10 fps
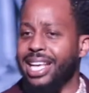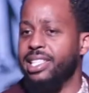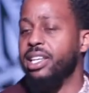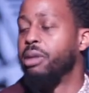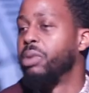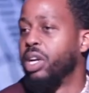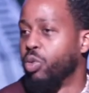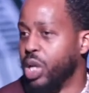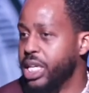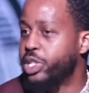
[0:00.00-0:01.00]
hasn't given me the
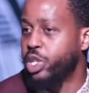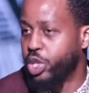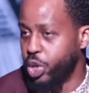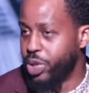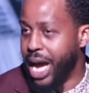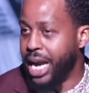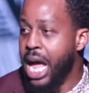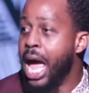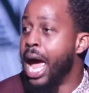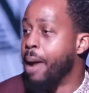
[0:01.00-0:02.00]
release to do that.
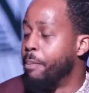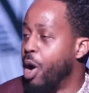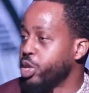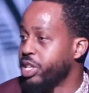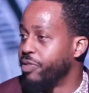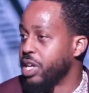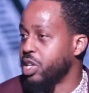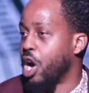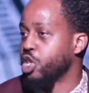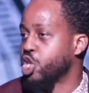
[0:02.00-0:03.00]
And most of
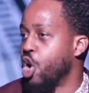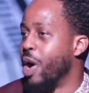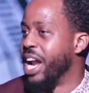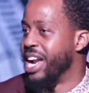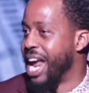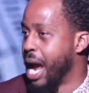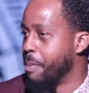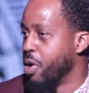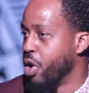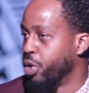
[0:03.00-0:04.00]
us are so
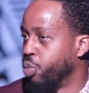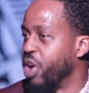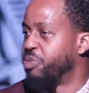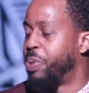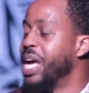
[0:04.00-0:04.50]
enamored with